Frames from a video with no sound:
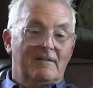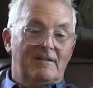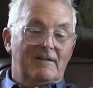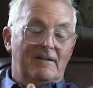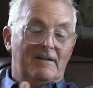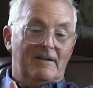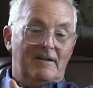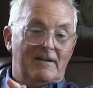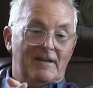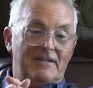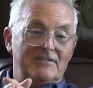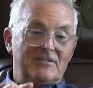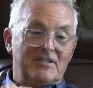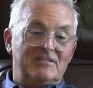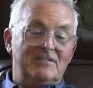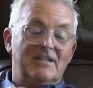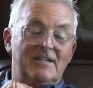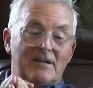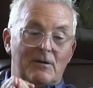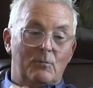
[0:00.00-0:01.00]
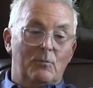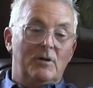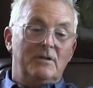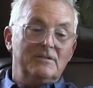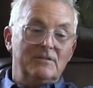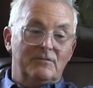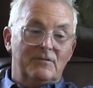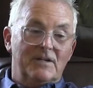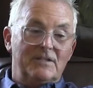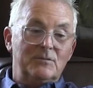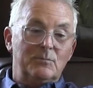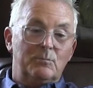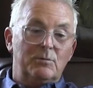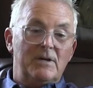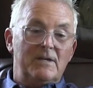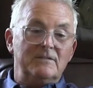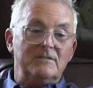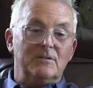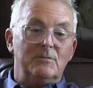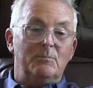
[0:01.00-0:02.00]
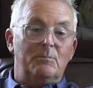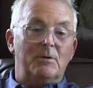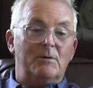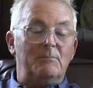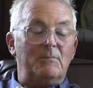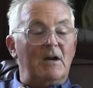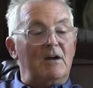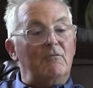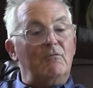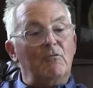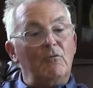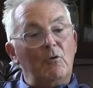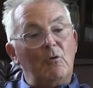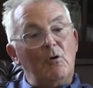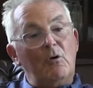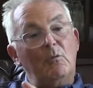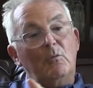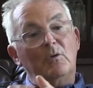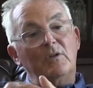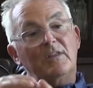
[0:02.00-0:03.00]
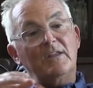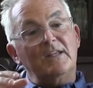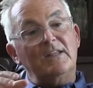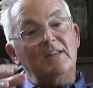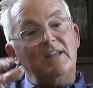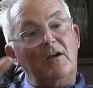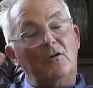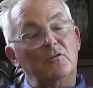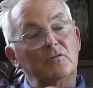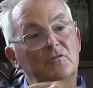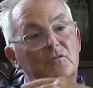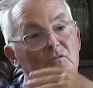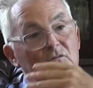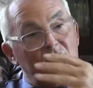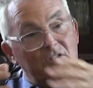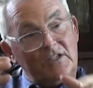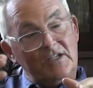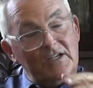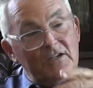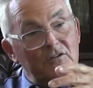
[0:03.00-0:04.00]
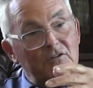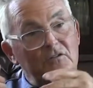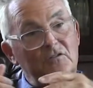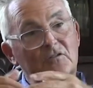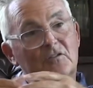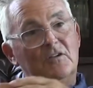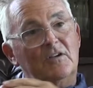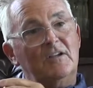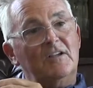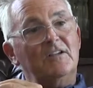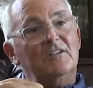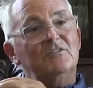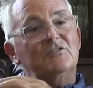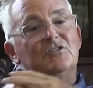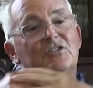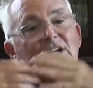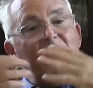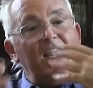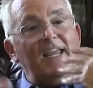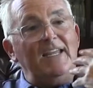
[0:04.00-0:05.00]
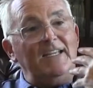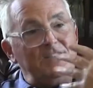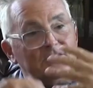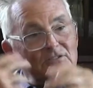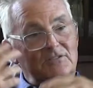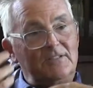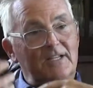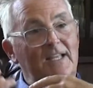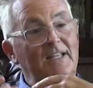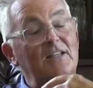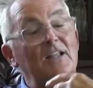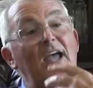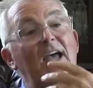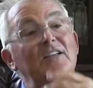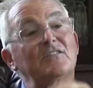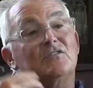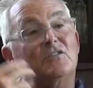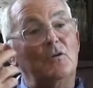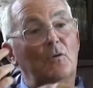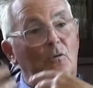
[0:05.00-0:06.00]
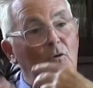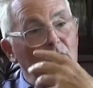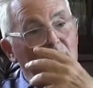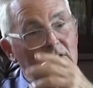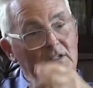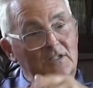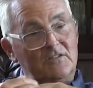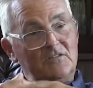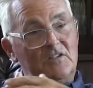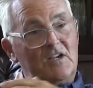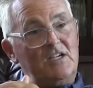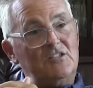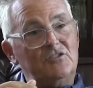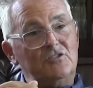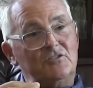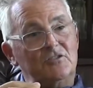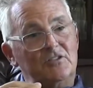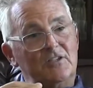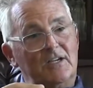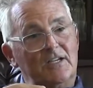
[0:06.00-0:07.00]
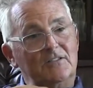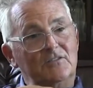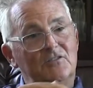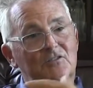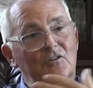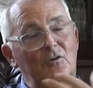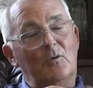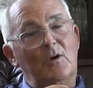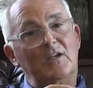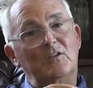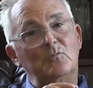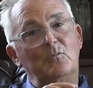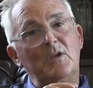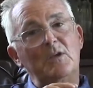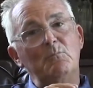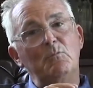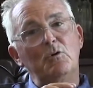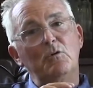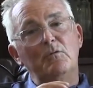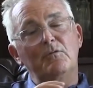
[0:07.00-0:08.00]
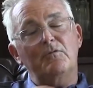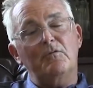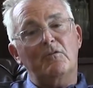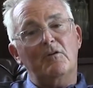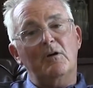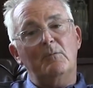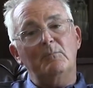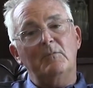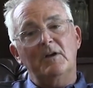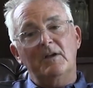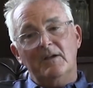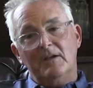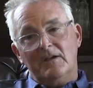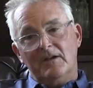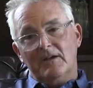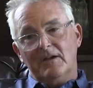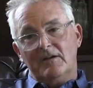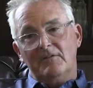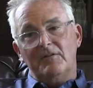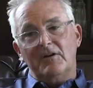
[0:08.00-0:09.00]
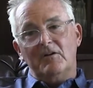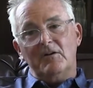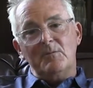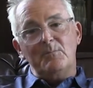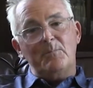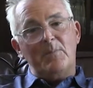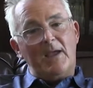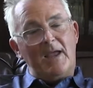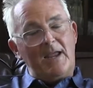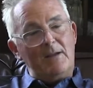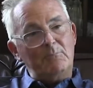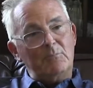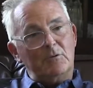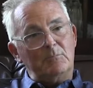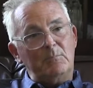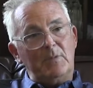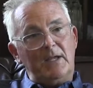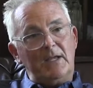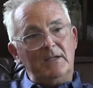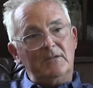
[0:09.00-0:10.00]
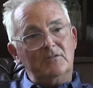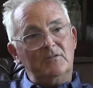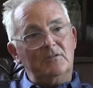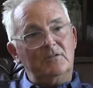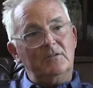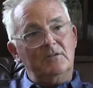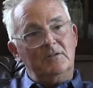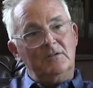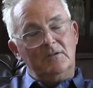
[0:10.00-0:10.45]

uh, as I said, I was a vice president, but my role within those years changed and as the organization changed. So as we move from a very paper-based